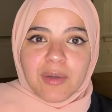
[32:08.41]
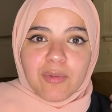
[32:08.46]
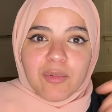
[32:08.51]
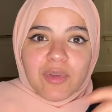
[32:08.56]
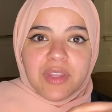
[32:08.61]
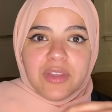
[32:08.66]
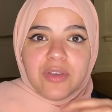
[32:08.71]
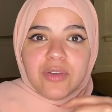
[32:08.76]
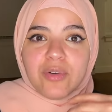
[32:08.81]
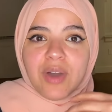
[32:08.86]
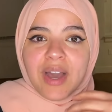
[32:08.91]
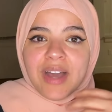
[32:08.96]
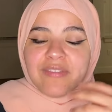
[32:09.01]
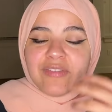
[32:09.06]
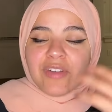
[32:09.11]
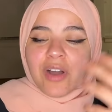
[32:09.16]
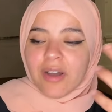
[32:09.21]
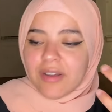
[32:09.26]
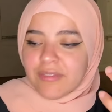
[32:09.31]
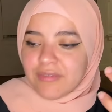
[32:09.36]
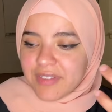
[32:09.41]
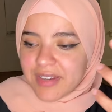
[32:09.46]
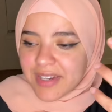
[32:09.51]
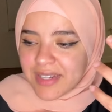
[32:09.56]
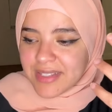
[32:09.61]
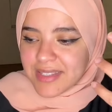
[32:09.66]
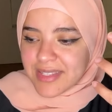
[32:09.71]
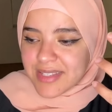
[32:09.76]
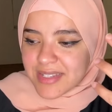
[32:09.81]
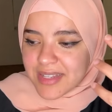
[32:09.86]
When you have
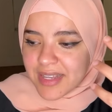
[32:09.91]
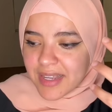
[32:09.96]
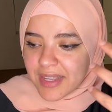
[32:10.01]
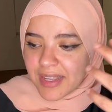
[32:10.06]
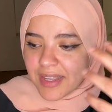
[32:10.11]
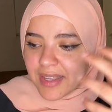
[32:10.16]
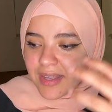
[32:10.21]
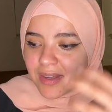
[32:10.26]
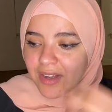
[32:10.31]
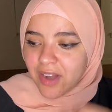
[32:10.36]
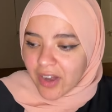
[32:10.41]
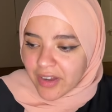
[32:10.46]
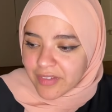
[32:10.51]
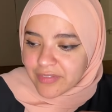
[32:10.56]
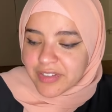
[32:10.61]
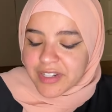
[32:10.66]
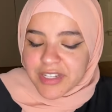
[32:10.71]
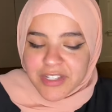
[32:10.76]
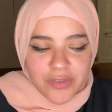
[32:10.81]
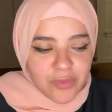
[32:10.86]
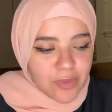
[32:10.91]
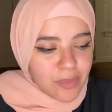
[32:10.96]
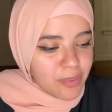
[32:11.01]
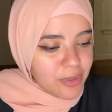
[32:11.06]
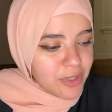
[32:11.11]
confidence, confidence will